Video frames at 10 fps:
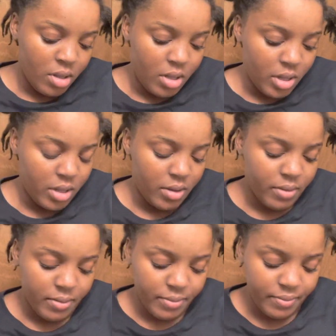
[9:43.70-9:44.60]
and
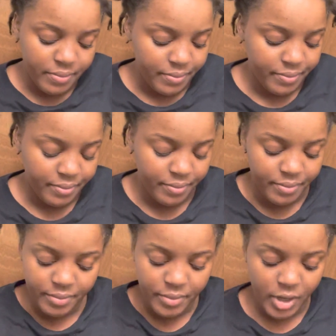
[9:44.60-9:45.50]

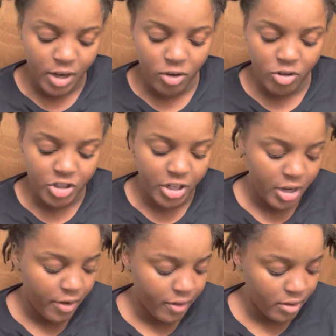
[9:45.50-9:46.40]
I know the shit
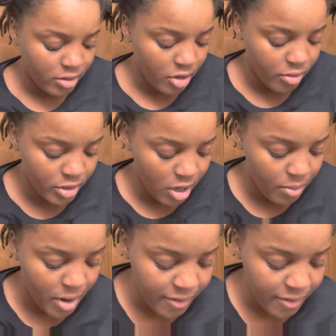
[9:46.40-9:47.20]
never turns out in my